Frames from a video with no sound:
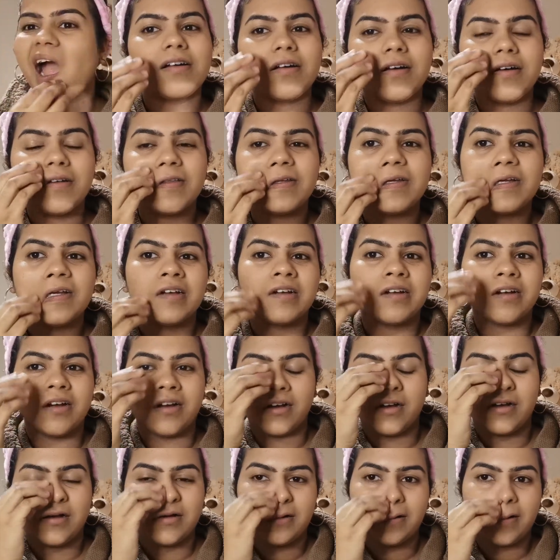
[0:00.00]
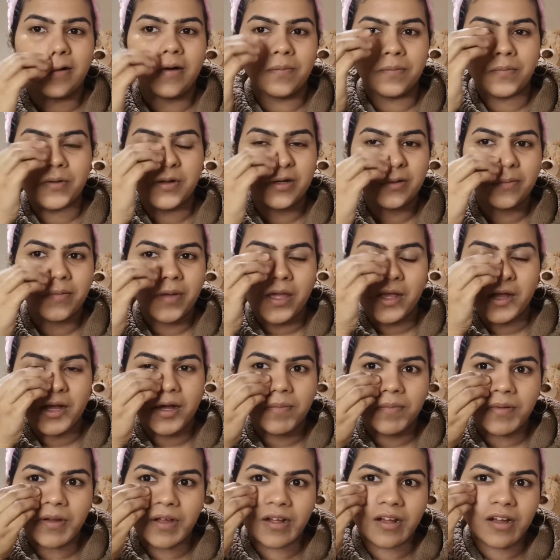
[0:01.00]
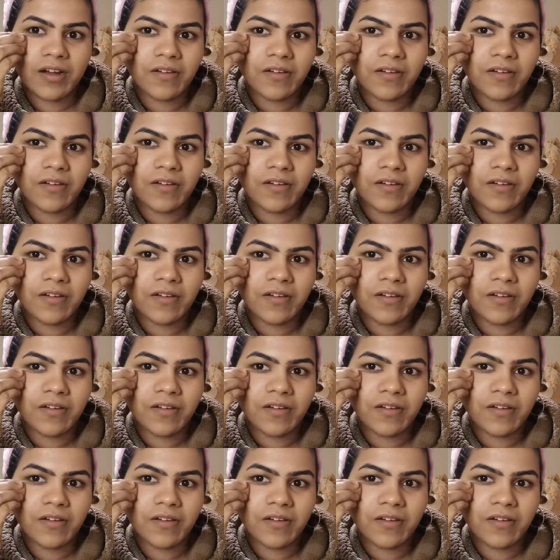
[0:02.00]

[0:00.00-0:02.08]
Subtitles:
I think I'm putting makeup like